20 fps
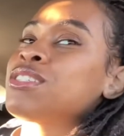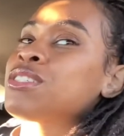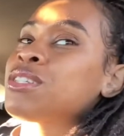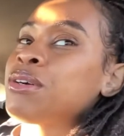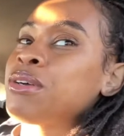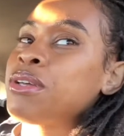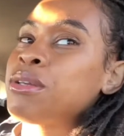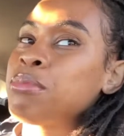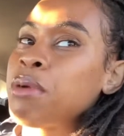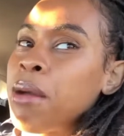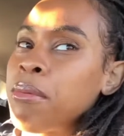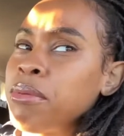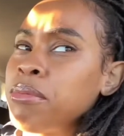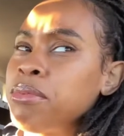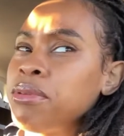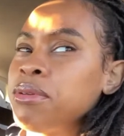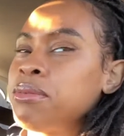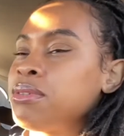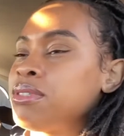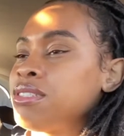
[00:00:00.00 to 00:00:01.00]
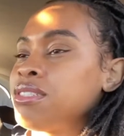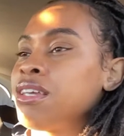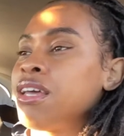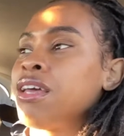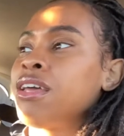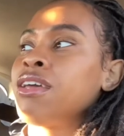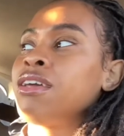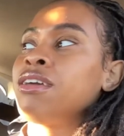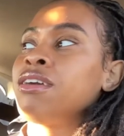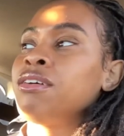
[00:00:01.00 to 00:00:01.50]
So he probably was
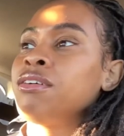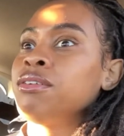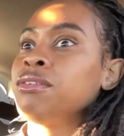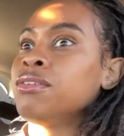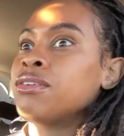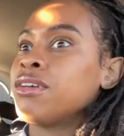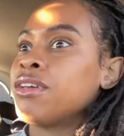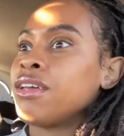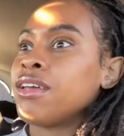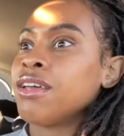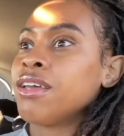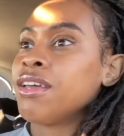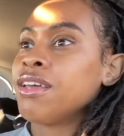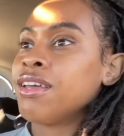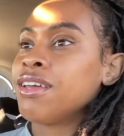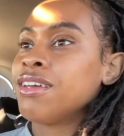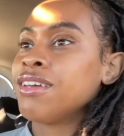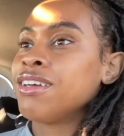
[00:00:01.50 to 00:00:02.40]
like, okay.